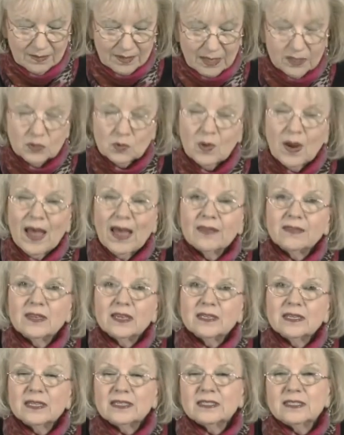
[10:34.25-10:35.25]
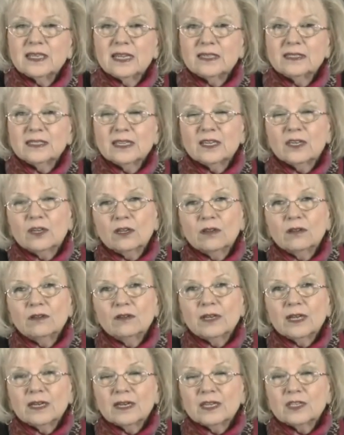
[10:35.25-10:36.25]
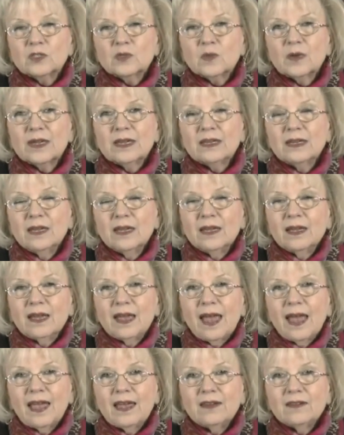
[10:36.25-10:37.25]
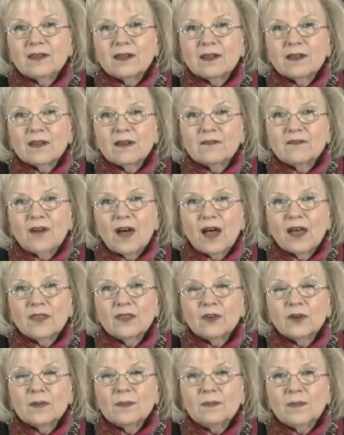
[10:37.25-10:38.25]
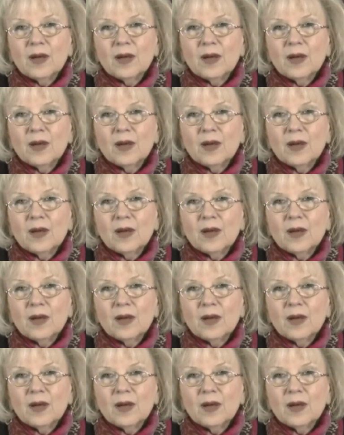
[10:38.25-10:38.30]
That's why that it says in Luke, unless we hate father,